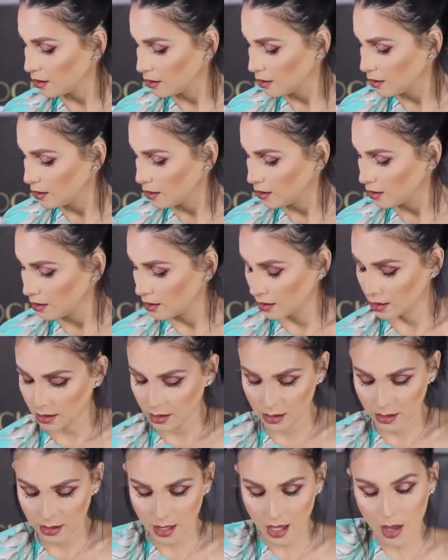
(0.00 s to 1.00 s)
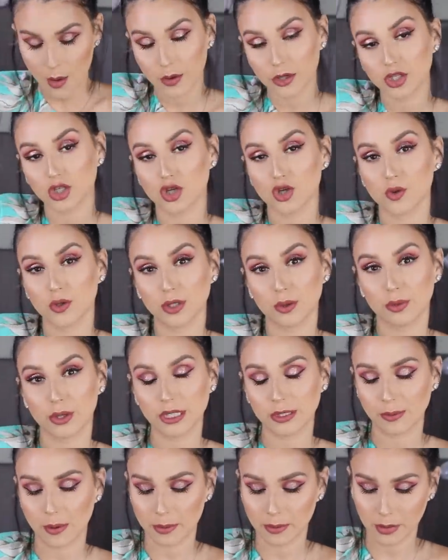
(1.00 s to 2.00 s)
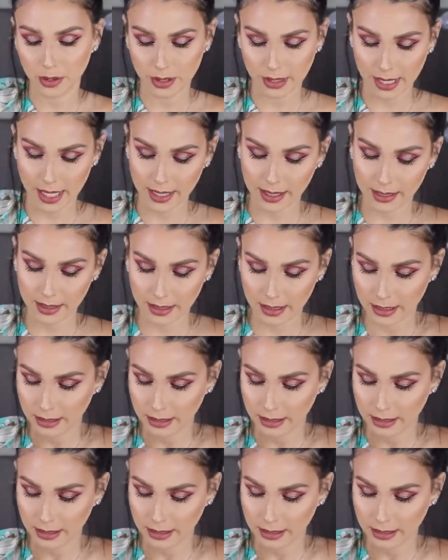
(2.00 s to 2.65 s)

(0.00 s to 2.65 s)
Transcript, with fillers: I want to show you what the breast pump looks like.